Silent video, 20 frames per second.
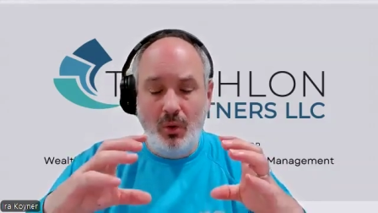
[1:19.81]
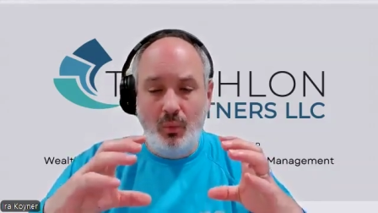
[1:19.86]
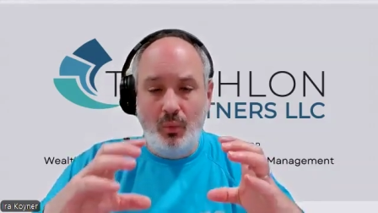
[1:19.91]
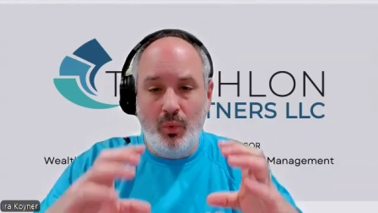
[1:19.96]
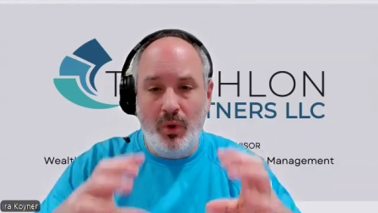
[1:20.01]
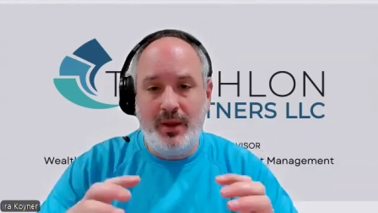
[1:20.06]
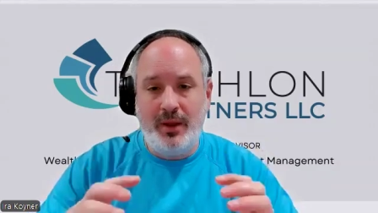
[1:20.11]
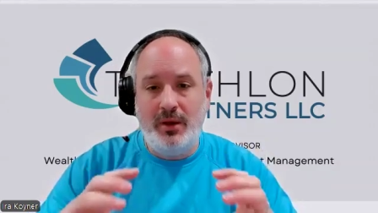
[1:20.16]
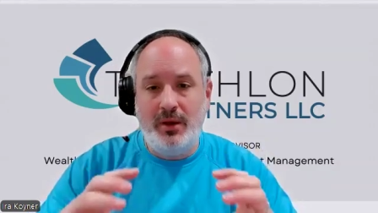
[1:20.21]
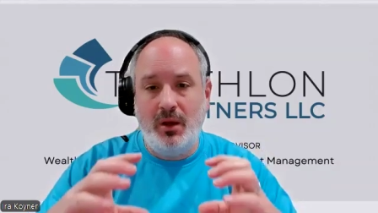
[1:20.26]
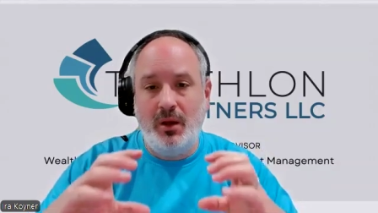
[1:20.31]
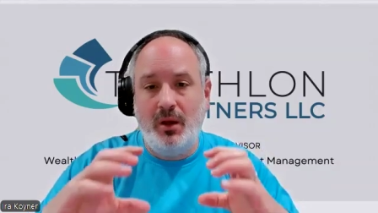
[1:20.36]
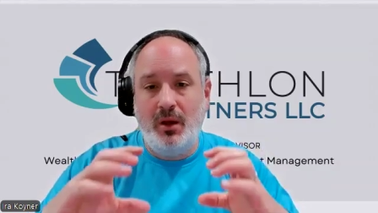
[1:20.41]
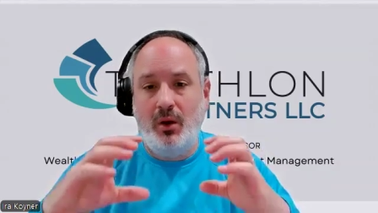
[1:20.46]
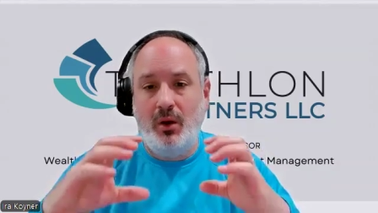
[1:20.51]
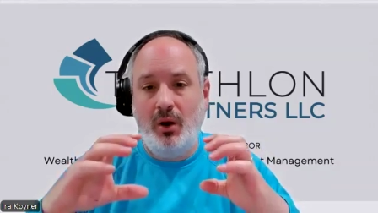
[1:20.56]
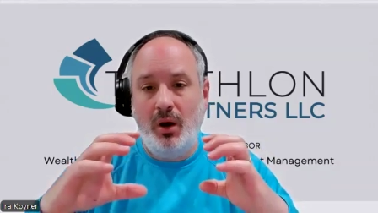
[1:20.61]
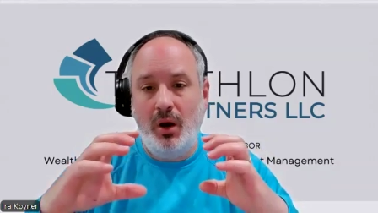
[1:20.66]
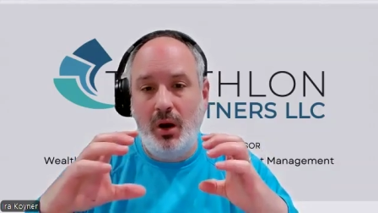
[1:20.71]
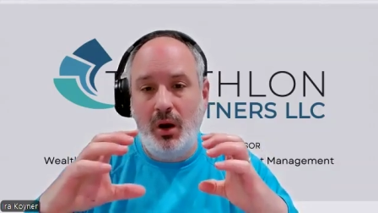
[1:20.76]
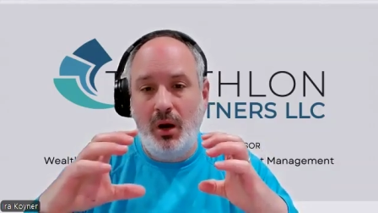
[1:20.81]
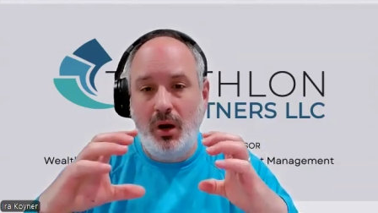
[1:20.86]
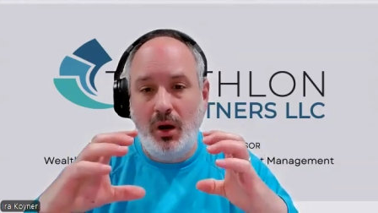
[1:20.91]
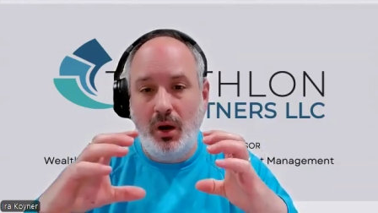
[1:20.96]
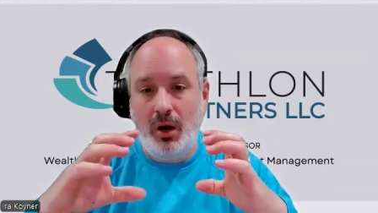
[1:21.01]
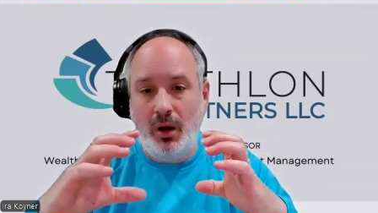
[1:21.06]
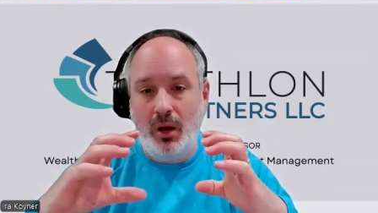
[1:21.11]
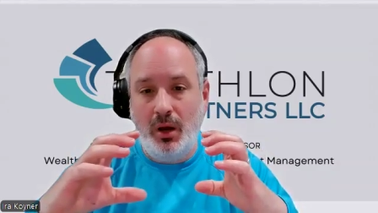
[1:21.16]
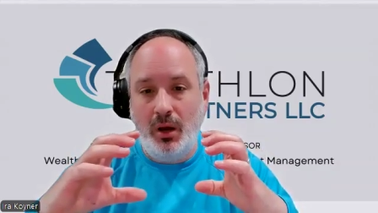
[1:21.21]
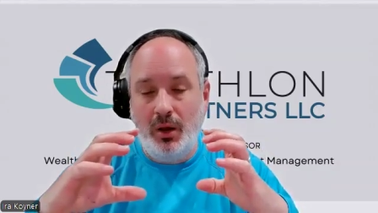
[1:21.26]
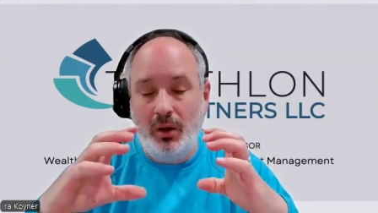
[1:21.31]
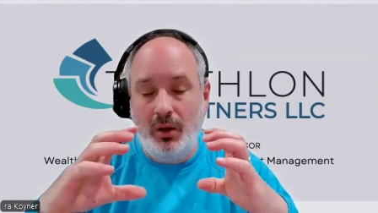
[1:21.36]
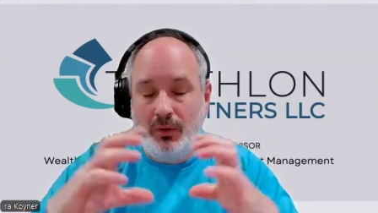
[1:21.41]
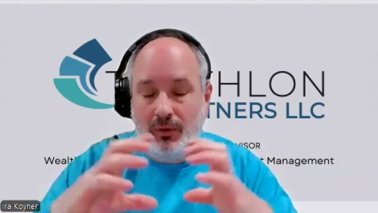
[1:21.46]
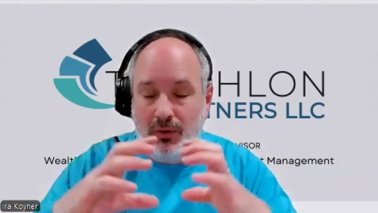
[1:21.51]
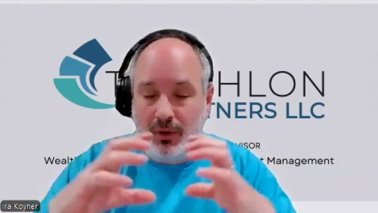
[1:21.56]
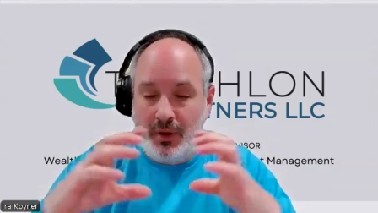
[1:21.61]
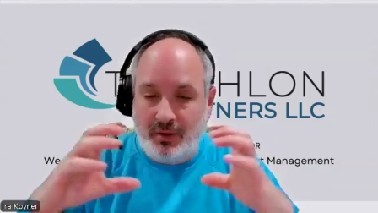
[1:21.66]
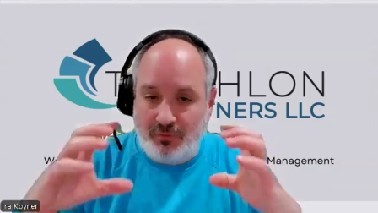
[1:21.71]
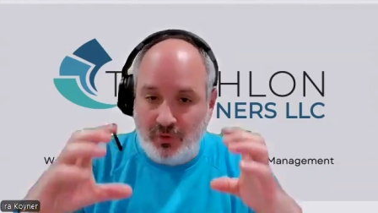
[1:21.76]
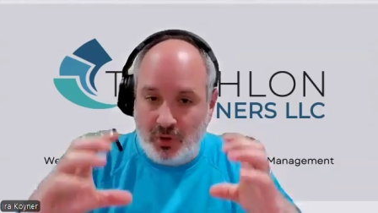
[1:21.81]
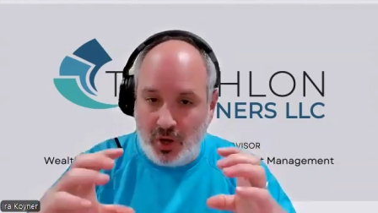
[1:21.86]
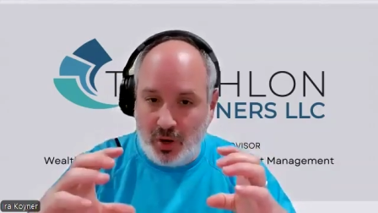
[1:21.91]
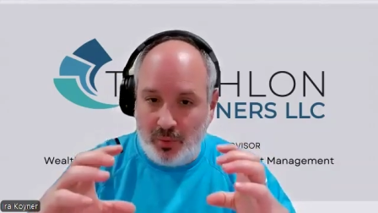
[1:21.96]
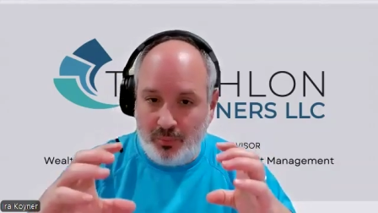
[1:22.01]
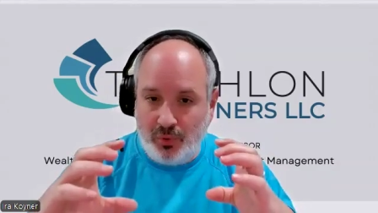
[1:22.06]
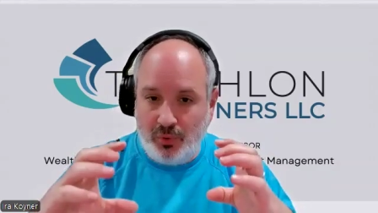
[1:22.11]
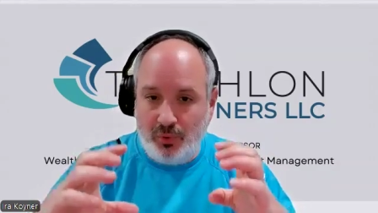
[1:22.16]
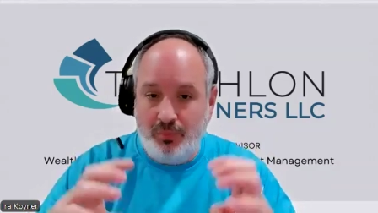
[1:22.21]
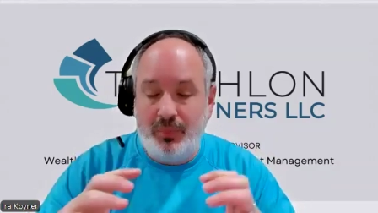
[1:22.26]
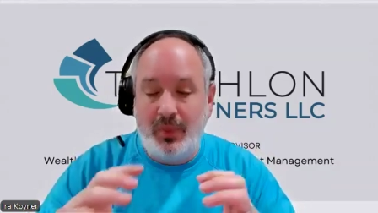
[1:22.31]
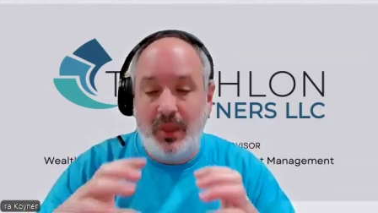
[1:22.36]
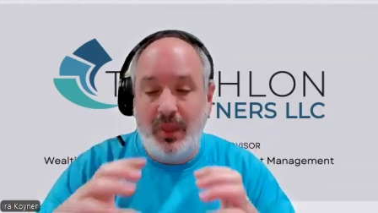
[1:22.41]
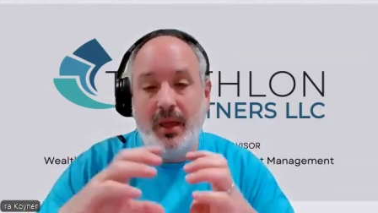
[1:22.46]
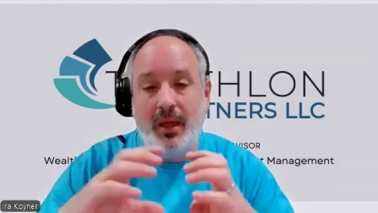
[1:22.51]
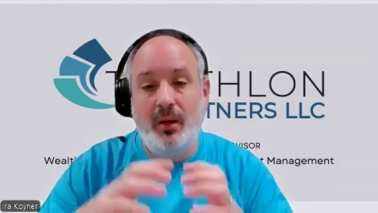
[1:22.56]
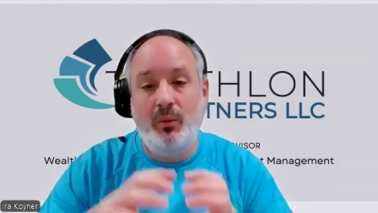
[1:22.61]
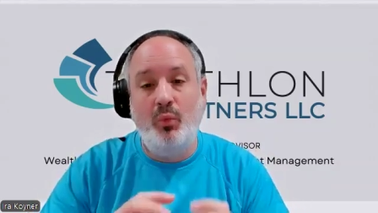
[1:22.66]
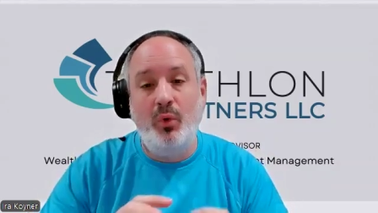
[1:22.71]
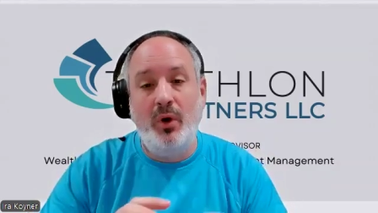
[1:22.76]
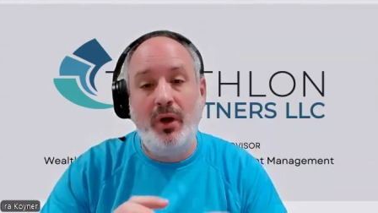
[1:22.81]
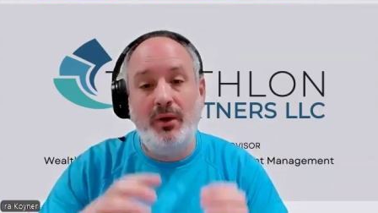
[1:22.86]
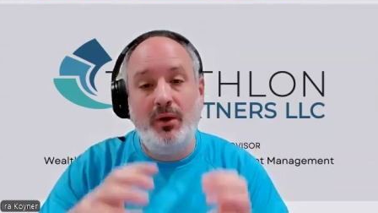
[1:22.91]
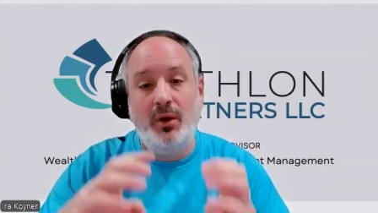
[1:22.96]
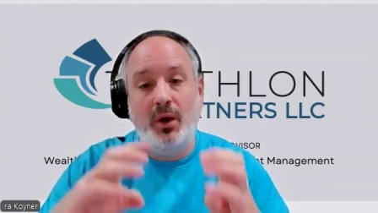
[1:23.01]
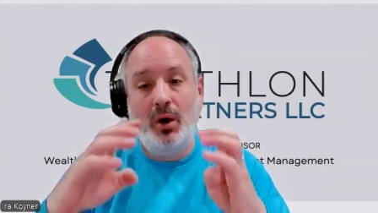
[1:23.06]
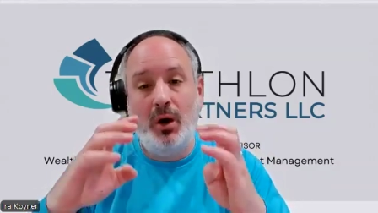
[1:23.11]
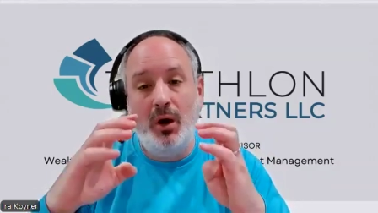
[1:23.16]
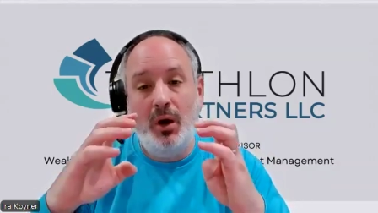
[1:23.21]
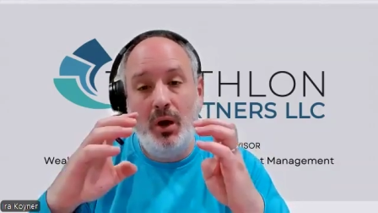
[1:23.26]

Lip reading: when you have a couple and when